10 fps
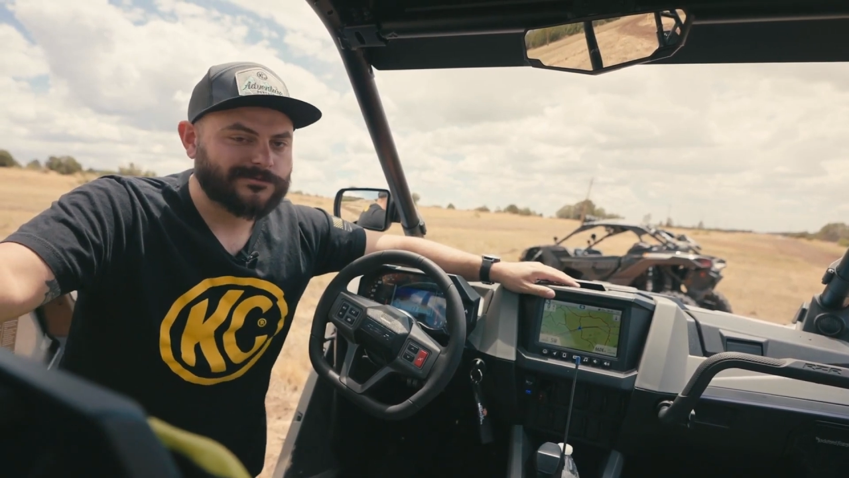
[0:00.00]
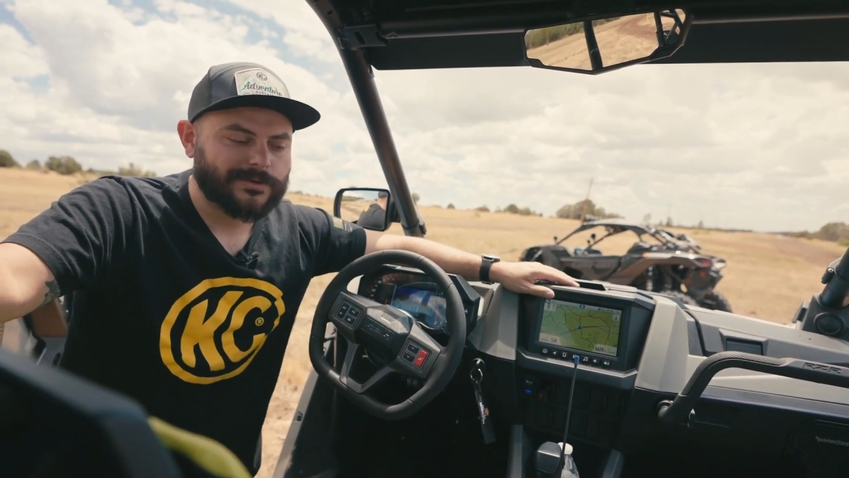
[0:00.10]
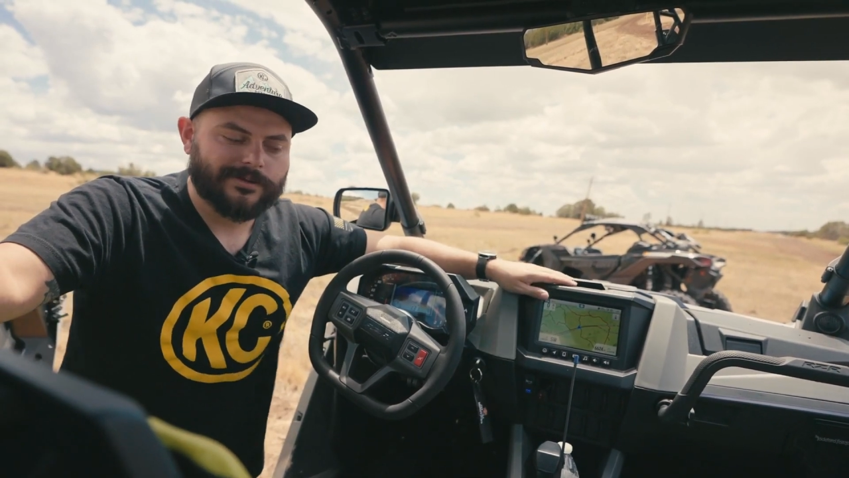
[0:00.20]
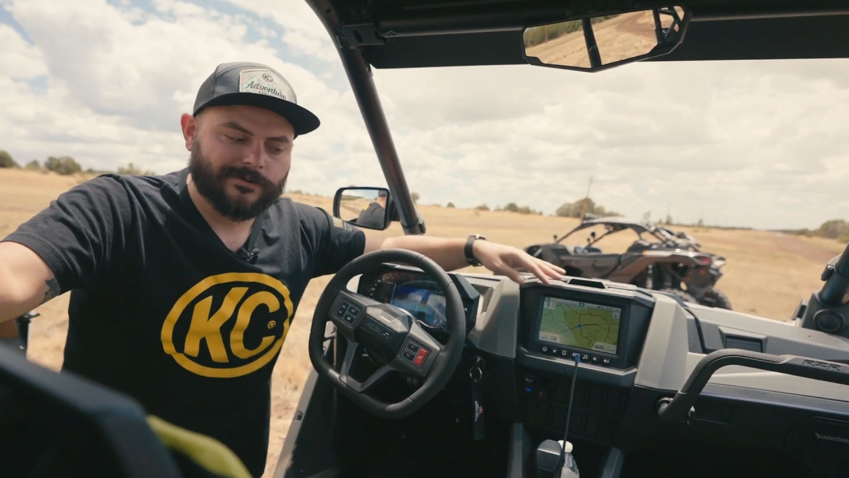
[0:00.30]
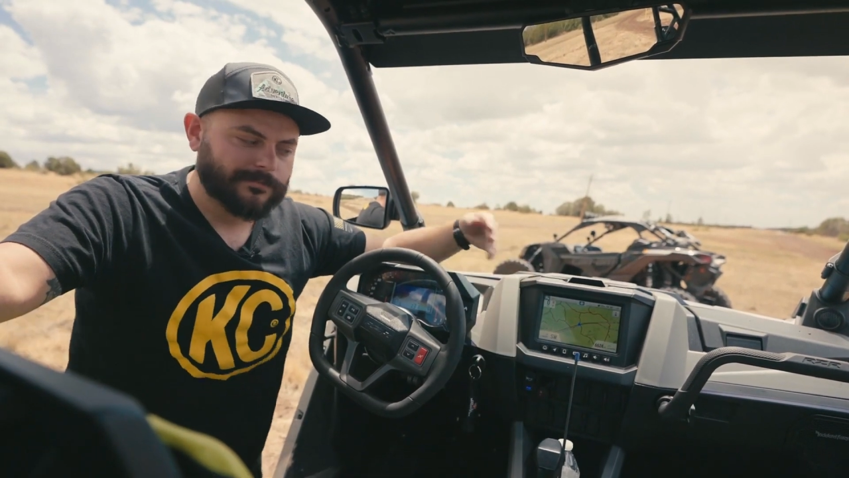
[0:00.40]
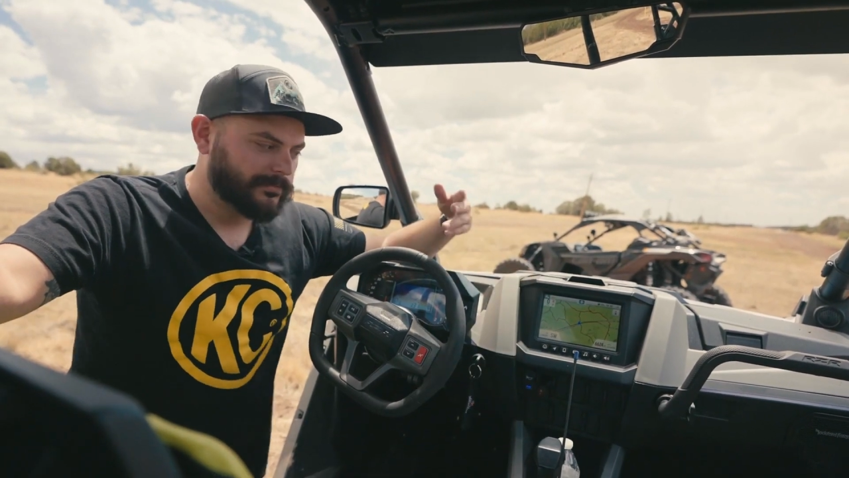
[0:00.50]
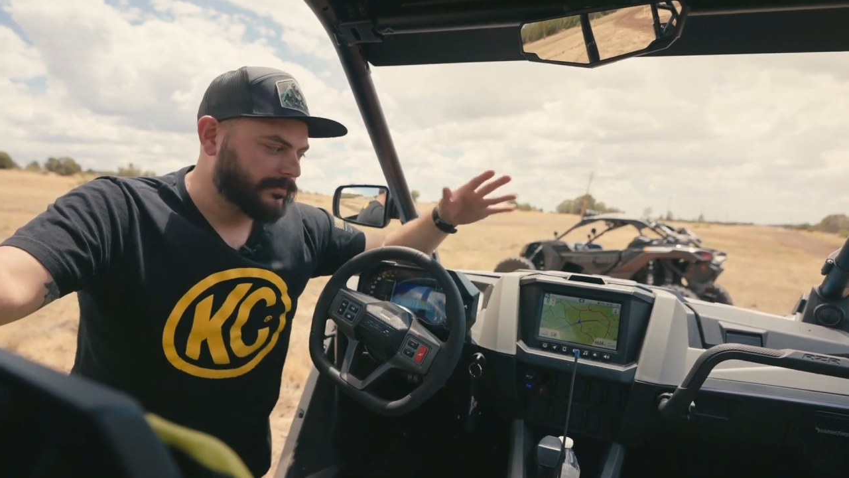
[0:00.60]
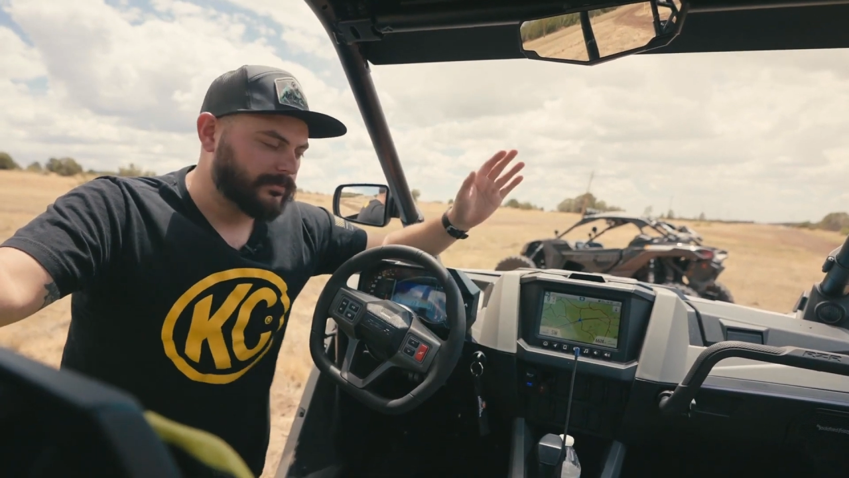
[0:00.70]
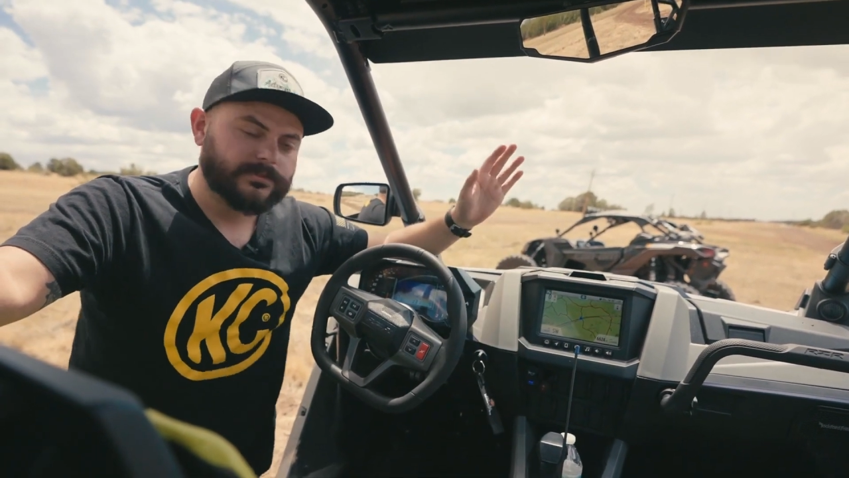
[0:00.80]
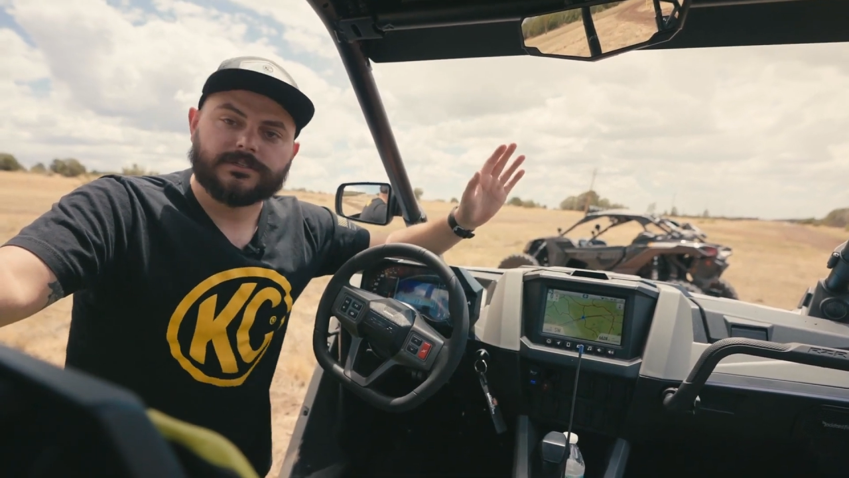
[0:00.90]
whatever,
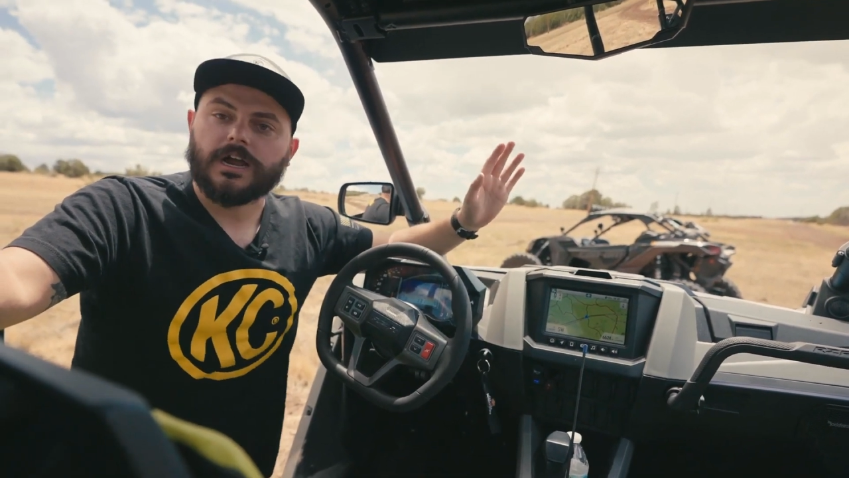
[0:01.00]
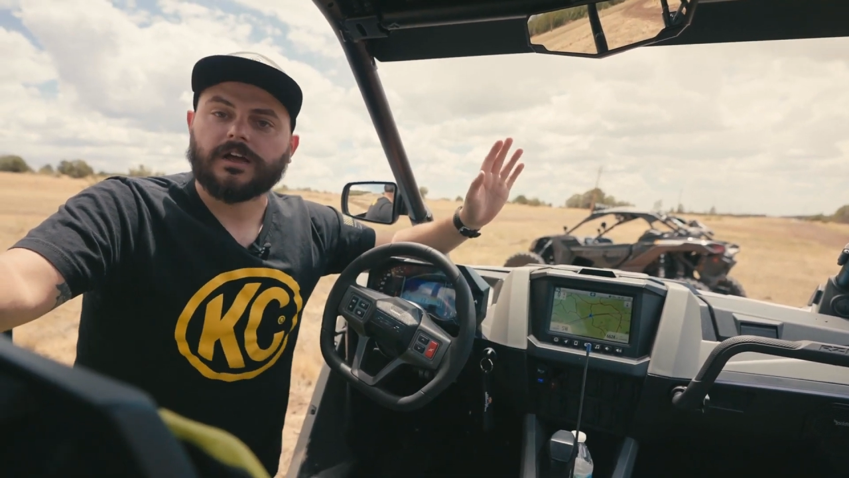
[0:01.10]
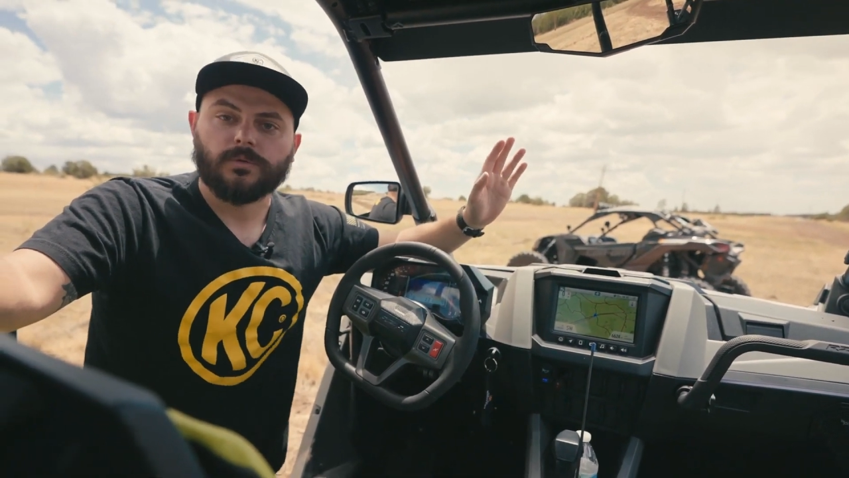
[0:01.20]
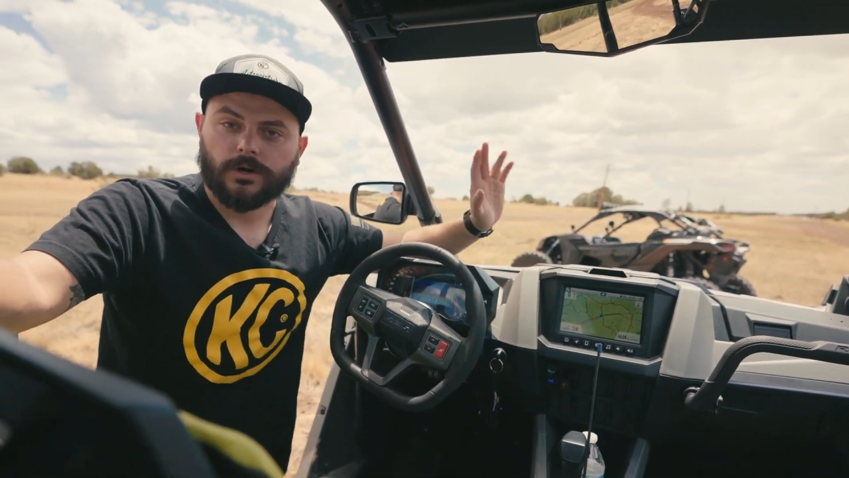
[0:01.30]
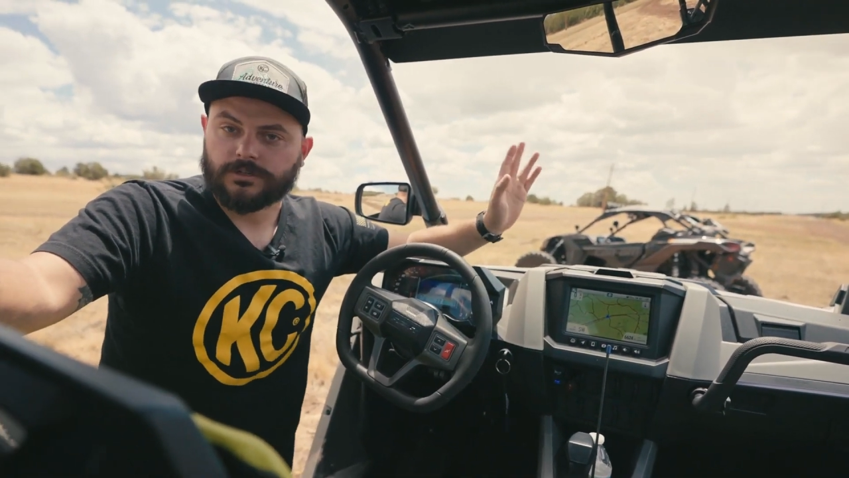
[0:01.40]
it's not gonna work.